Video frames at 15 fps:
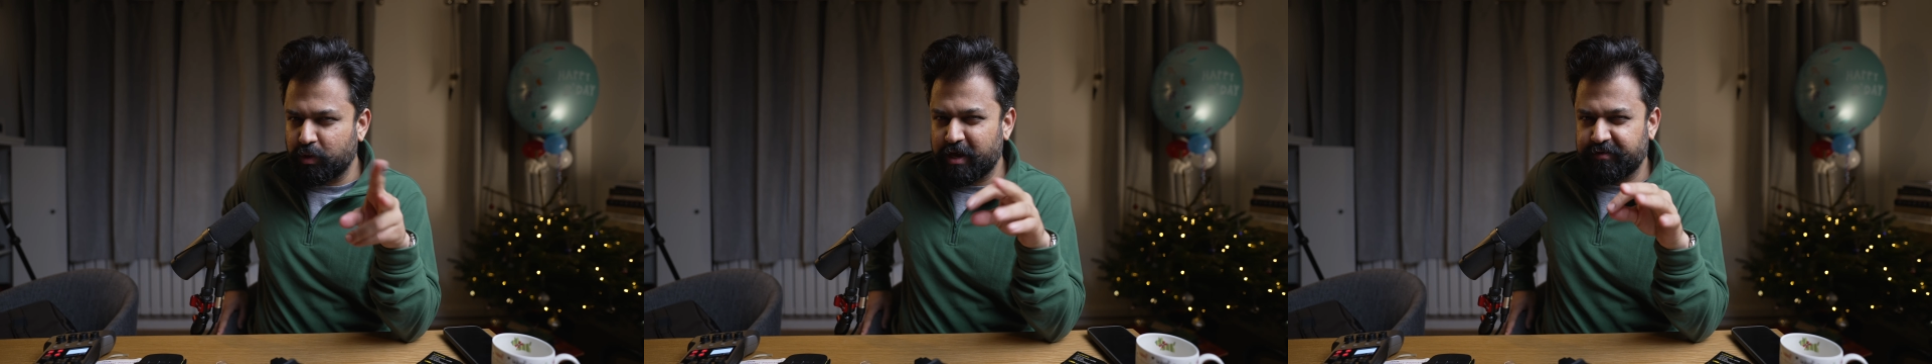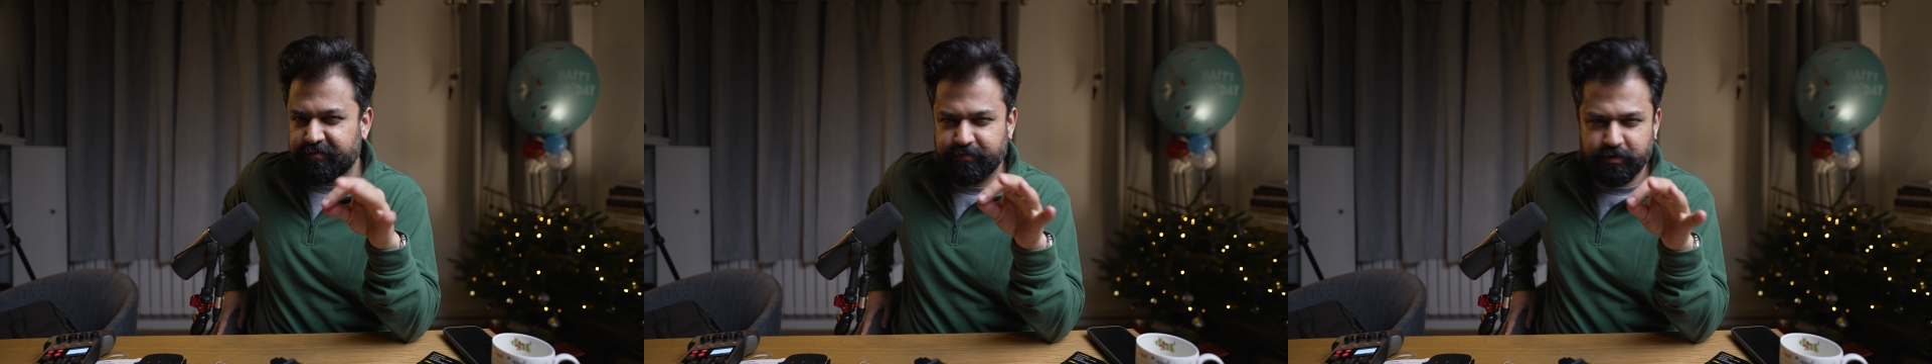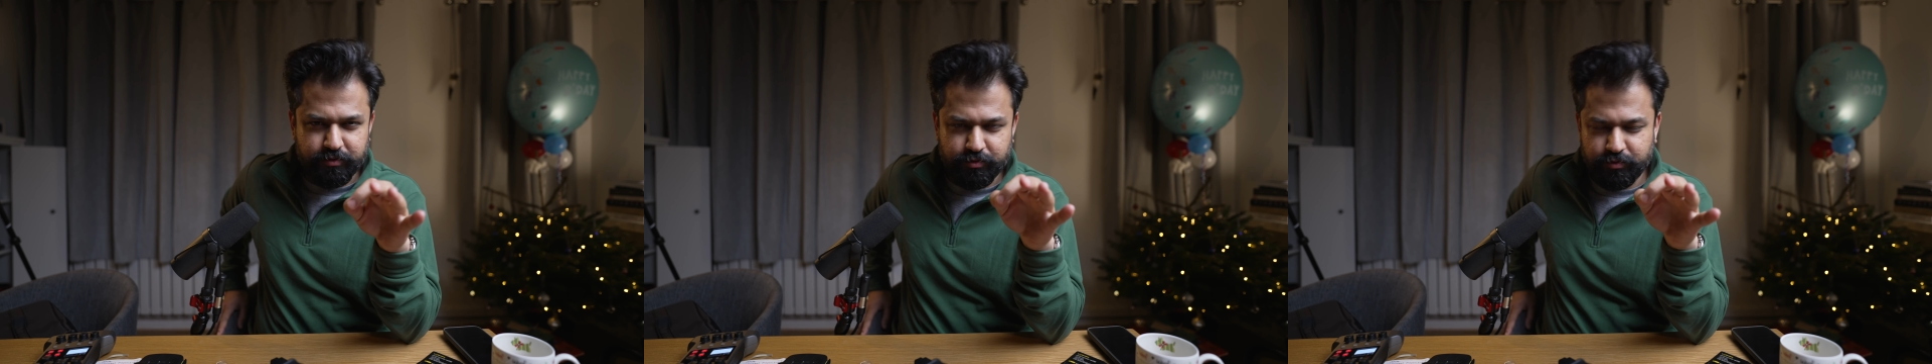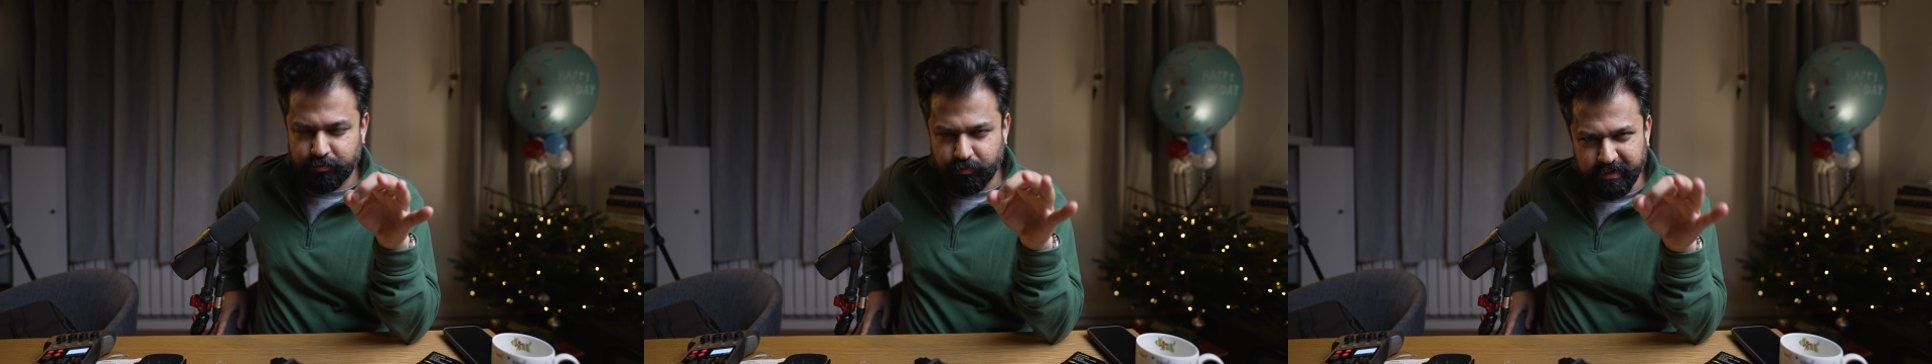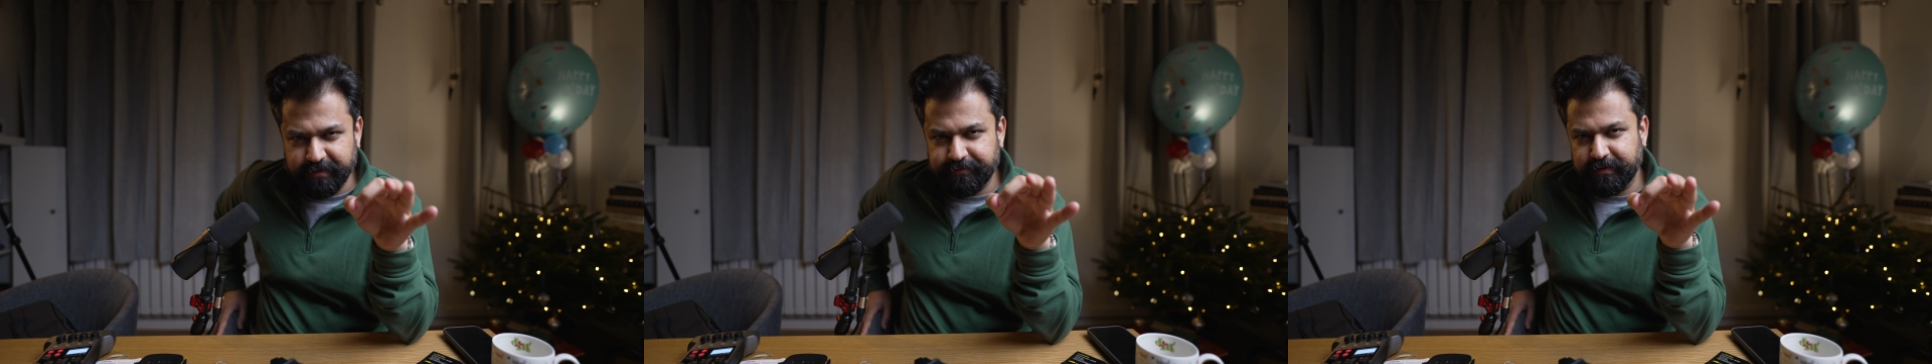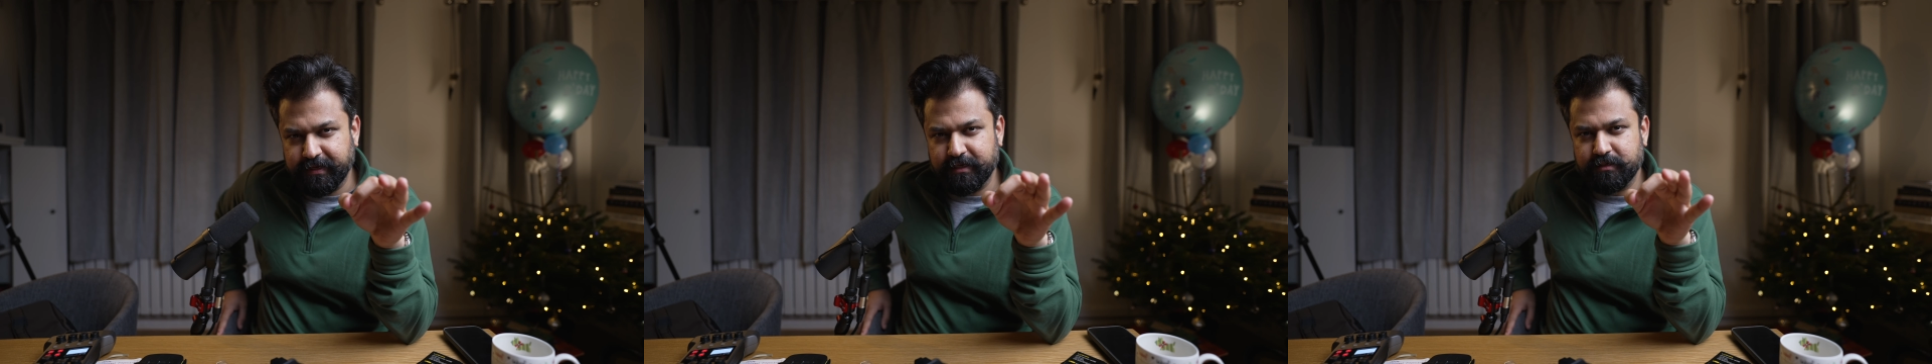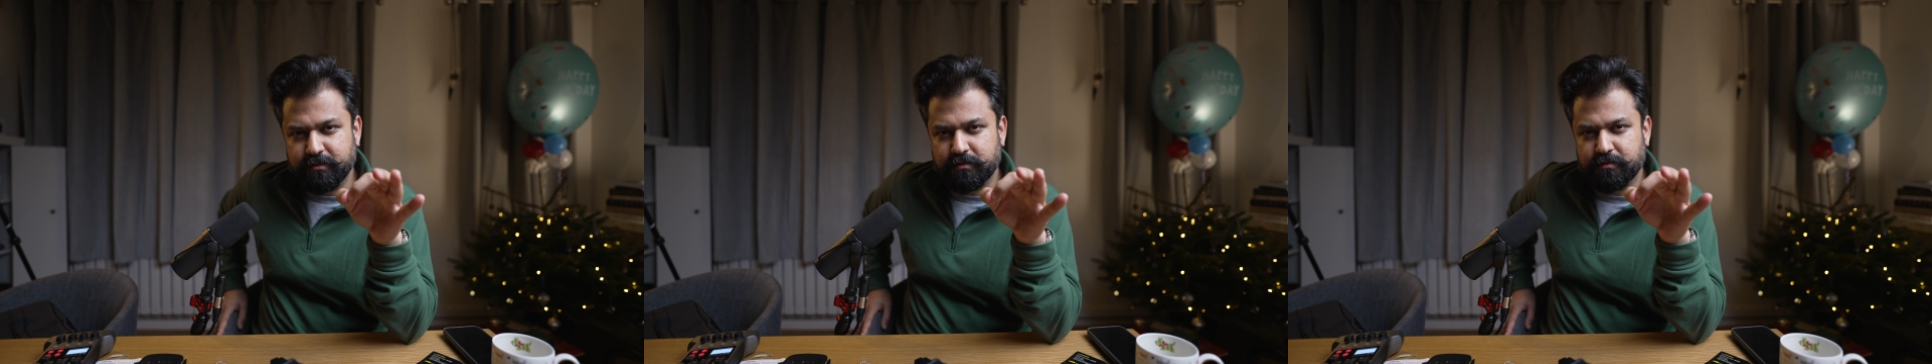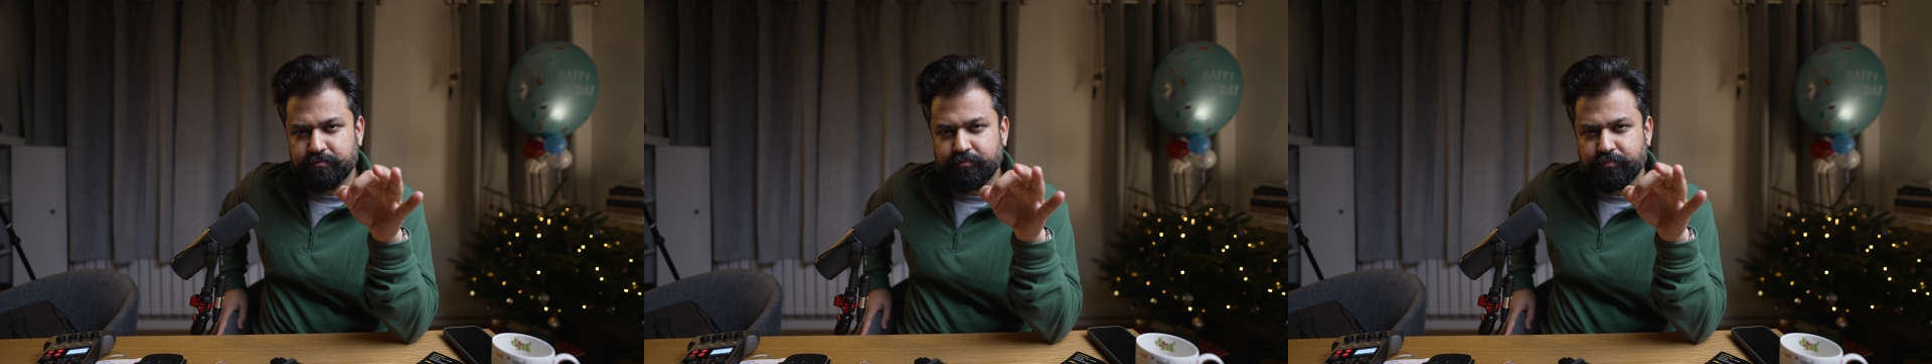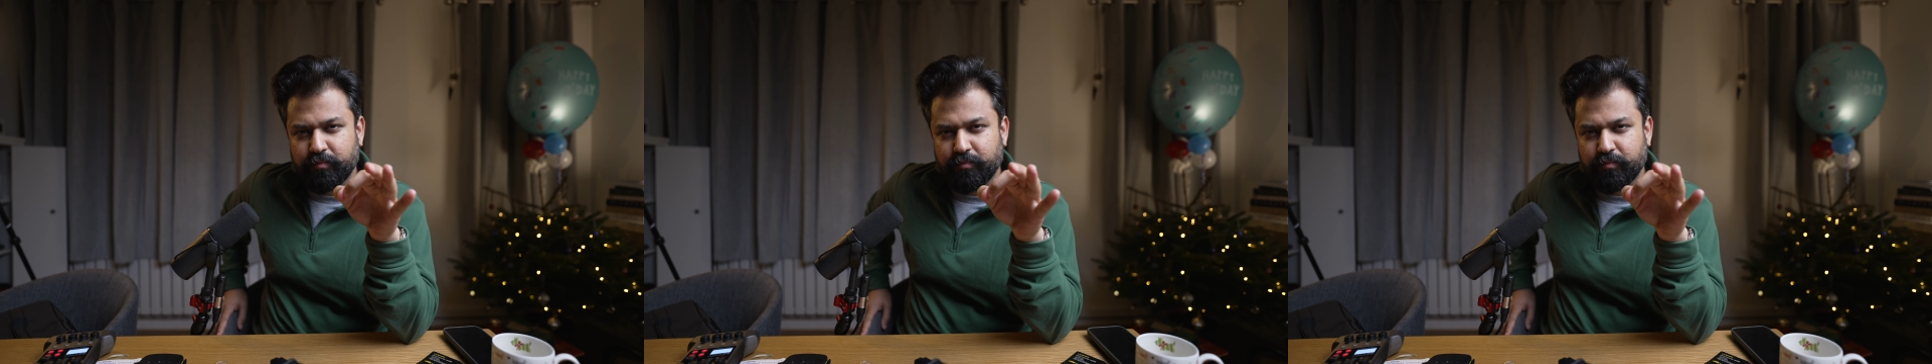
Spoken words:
out of those 3 things